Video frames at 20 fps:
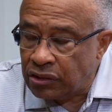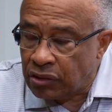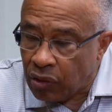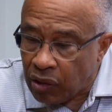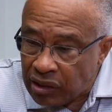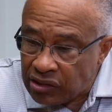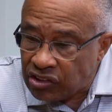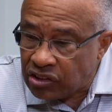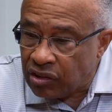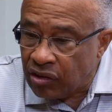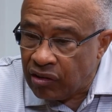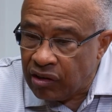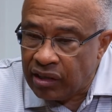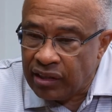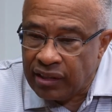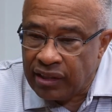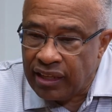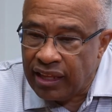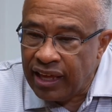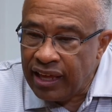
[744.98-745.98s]
I
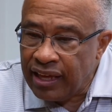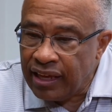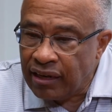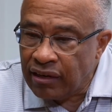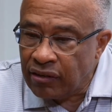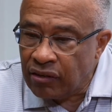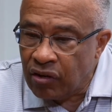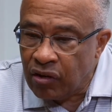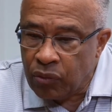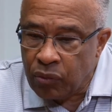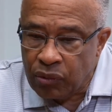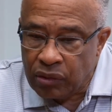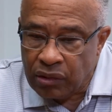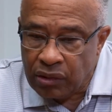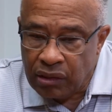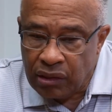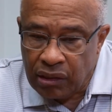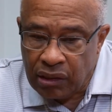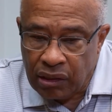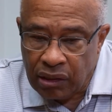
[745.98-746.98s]
started that along with
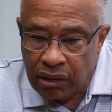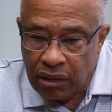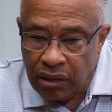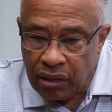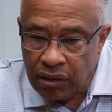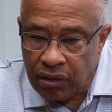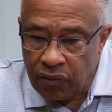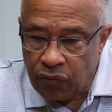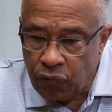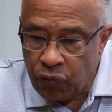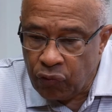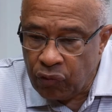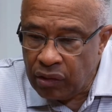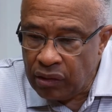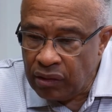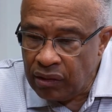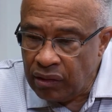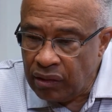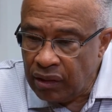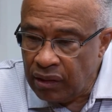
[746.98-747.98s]
a good
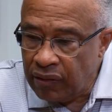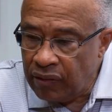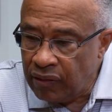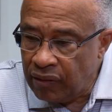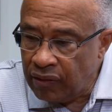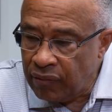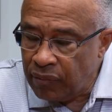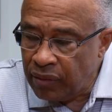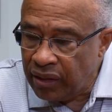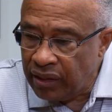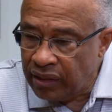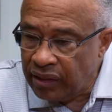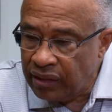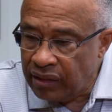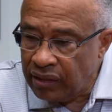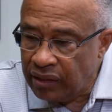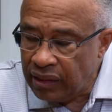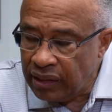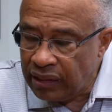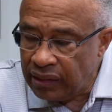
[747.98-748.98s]
friend of
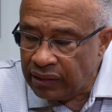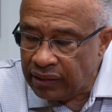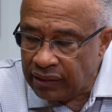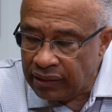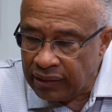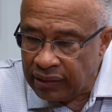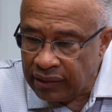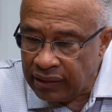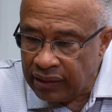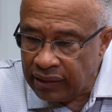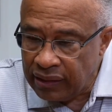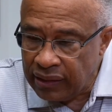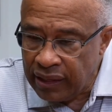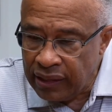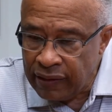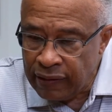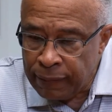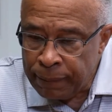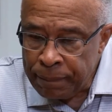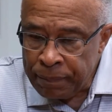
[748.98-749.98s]
mine at
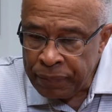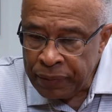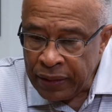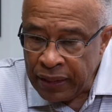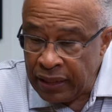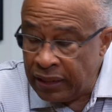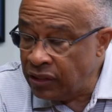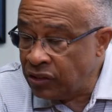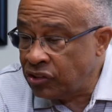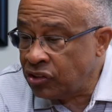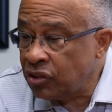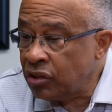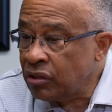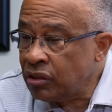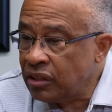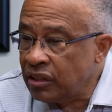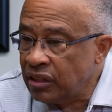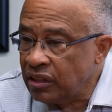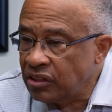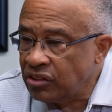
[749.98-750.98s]
Yale, and it's
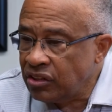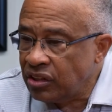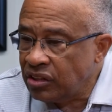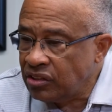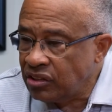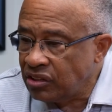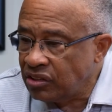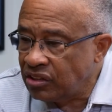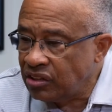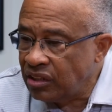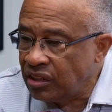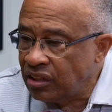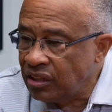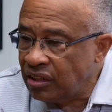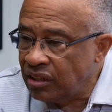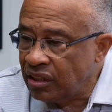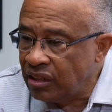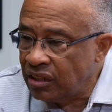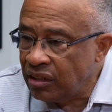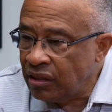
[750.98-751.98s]
still in existence.
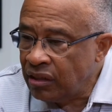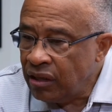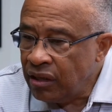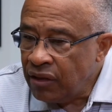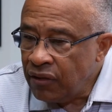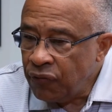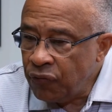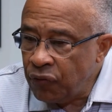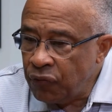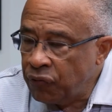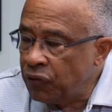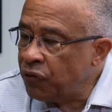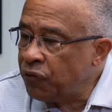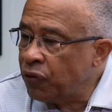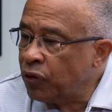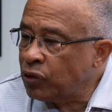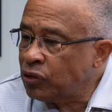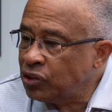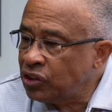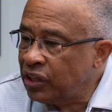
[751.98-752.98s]
In the
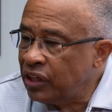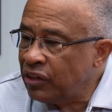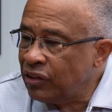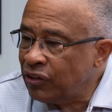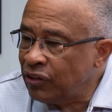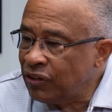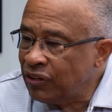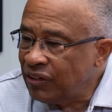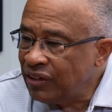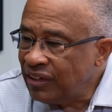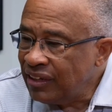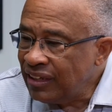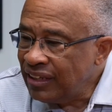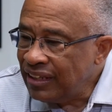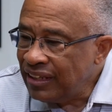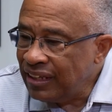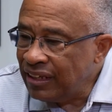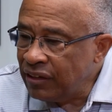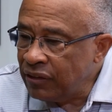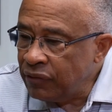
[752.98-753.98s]
51st year
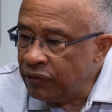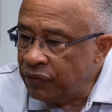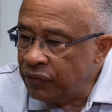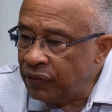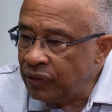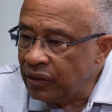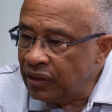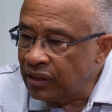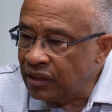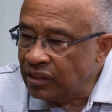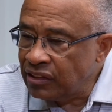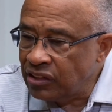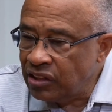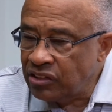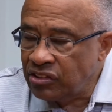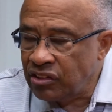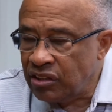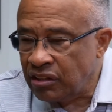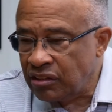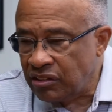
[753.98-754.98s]
of
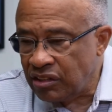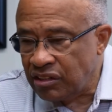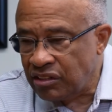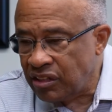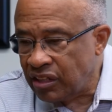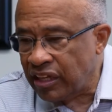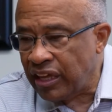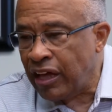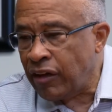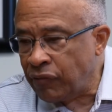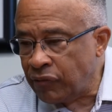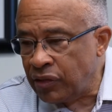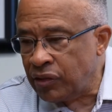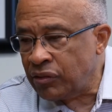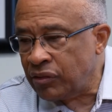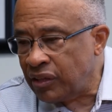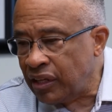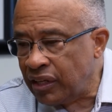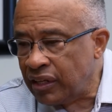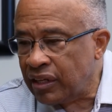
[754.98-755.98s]
existence is the Calvin
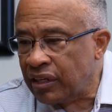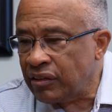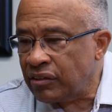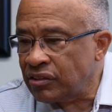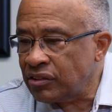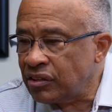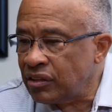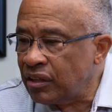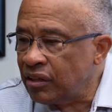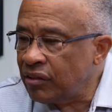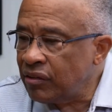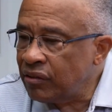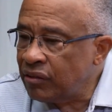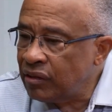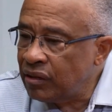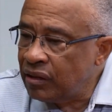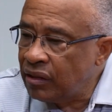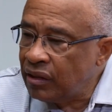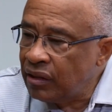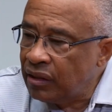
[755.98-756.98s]
Hill Daycare Center
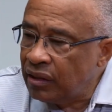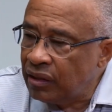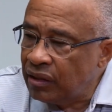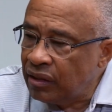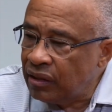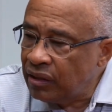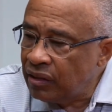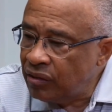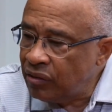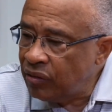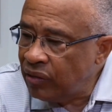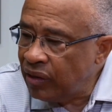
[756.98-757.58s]
in New